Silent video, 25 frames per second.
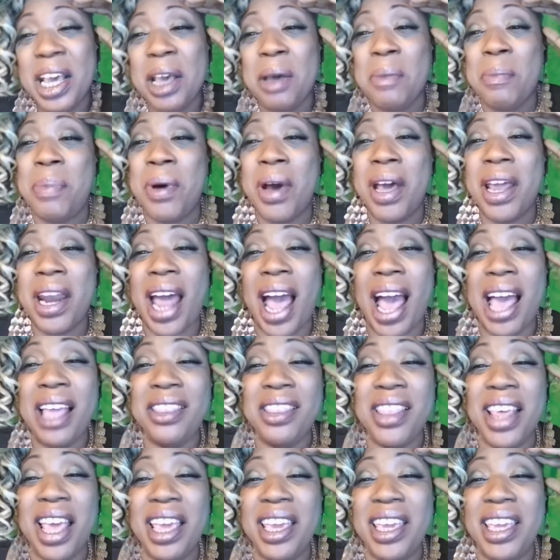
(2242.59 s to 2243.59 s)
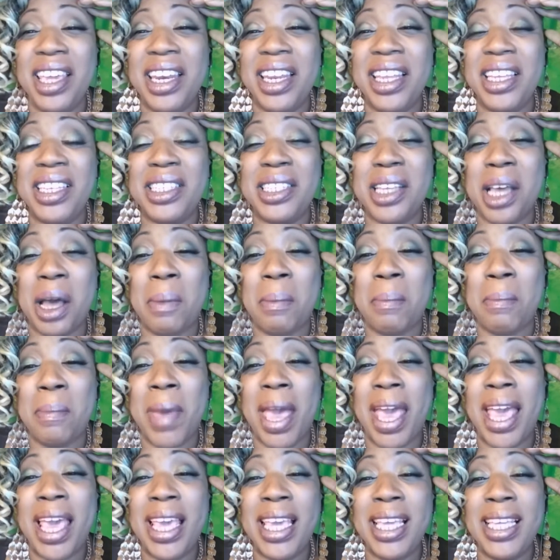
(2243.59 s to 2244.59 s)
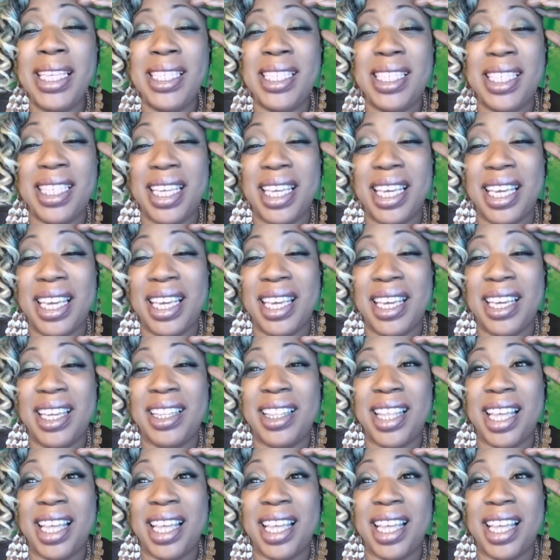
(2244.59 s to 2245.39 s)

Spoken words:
But I think it is amazing